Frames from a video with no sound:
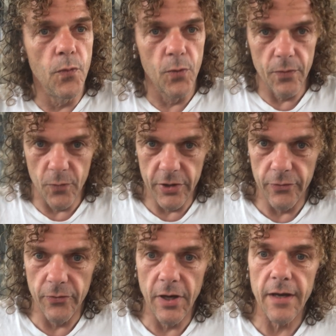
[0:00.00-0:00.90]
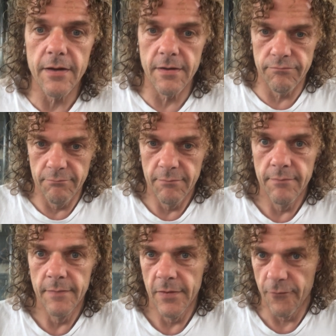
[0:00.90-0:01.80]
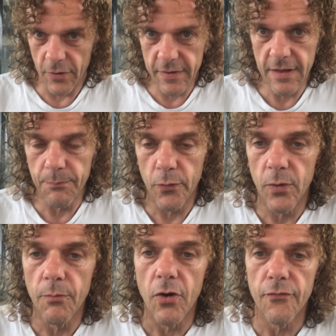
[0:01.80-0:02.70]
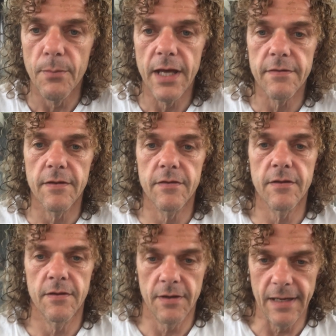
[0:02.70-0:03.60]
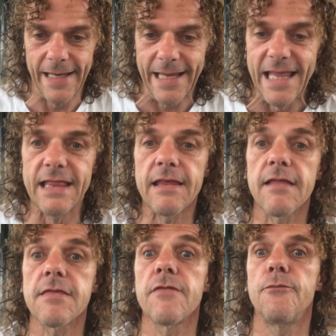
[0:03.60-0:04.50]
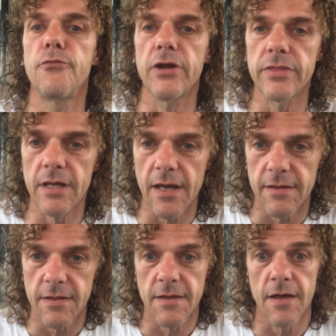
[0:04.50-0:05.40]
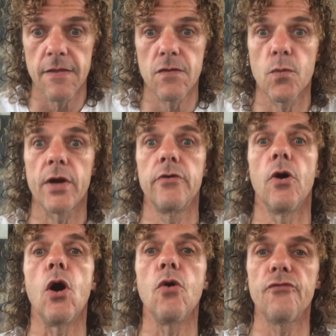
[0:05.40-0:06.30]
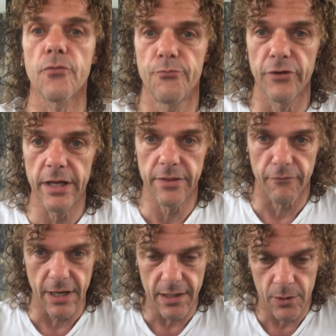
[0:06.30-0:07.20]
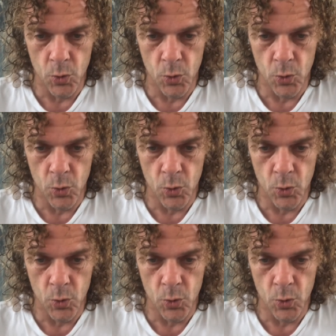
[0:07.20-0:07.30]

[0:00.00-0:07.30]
when we do, like, for example, Wim Hof method, like intensive breathing exercises where you over-breathe, right?